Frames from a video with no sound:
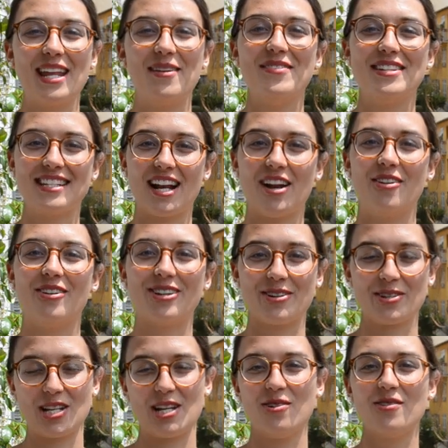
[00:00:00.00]
name is Clara
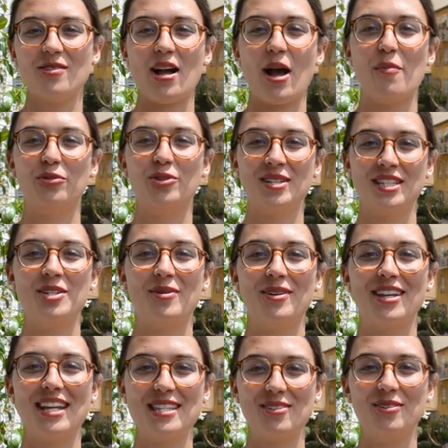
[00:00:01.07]
Cardillo, I'm
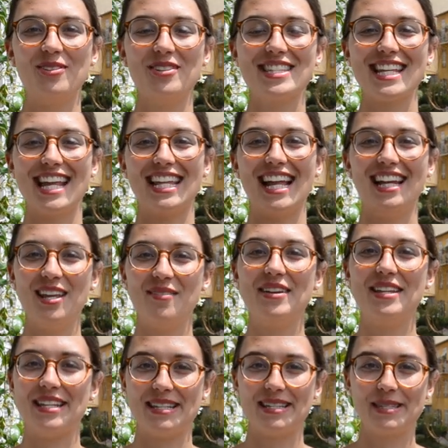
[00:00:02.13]
21 years old and I live
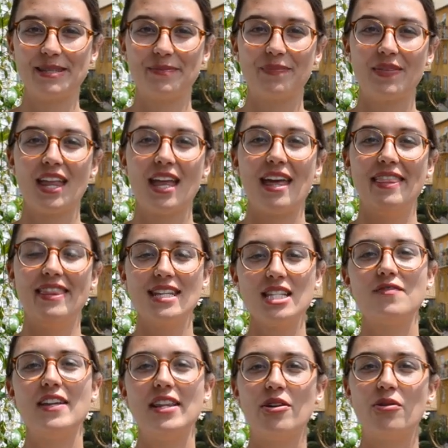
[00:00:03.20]
in Nice. This
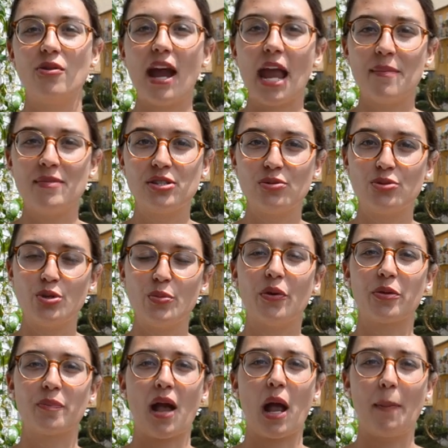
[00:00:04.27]
video aims to
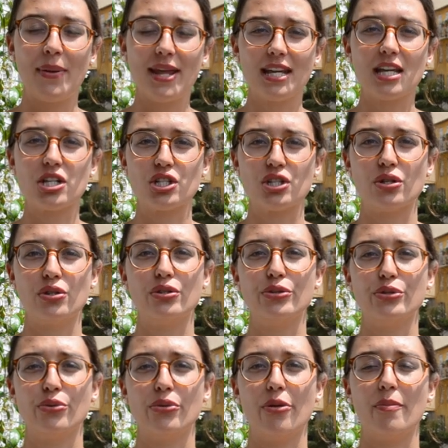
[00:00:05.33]
support my application
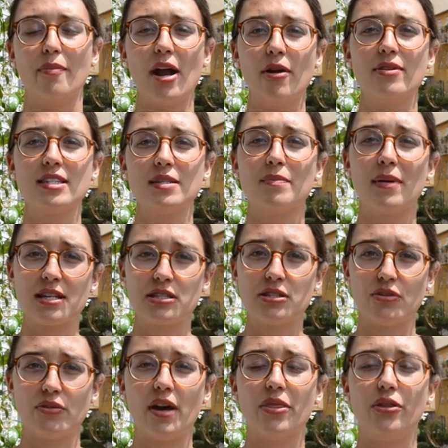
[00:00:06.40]
to the MARRES
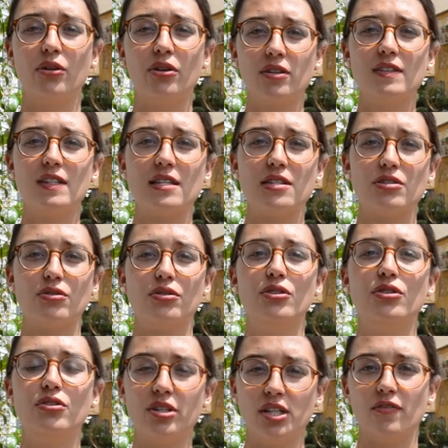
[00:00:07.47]
Master at the Côte d'Azur
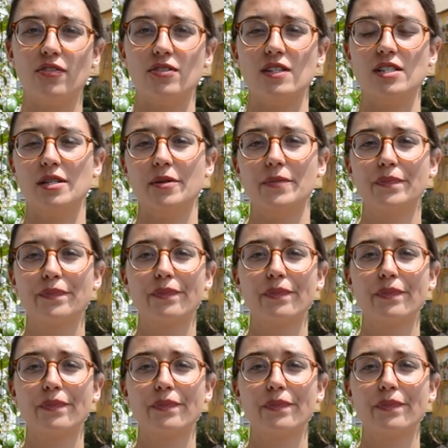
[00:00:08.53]
University.